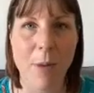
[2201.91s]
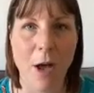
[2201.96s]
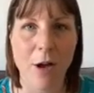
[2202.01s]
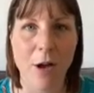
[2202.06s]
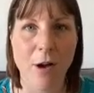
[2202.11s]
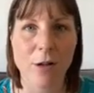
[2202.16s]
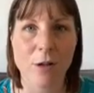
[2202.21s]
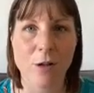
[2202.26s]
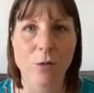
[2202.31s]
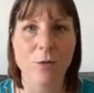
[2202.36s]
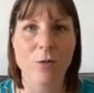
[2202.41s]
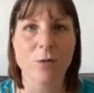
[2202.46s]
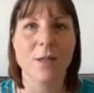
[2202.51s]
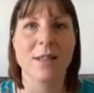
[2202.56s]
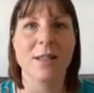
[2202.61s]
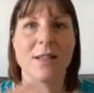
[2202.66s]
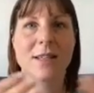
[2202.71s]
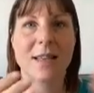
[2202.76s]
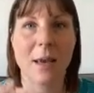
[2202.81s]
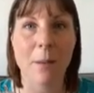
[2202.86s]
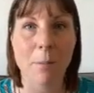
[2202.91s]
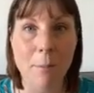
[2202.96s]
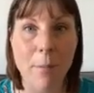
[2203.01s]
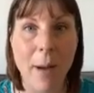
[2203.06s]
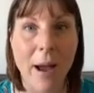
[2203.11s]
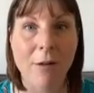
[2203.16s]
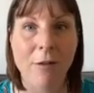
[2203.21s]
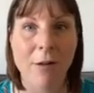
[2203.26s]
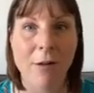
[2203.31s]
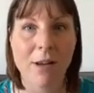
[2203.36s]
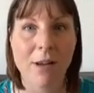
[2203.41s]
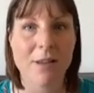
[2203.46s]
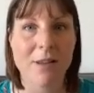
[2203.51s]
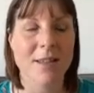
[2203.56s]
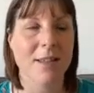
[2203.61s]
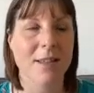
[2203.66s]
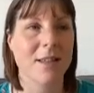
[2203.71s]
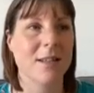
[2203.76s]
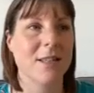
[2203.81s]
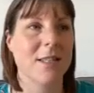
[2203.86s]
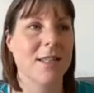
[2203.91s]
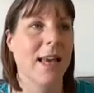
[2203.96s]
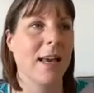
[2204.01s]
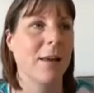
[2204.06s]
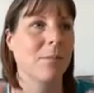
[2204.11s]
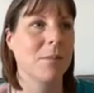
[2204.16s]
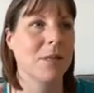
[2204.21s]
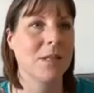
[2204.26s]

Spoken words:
hurdles and the same barriers and the same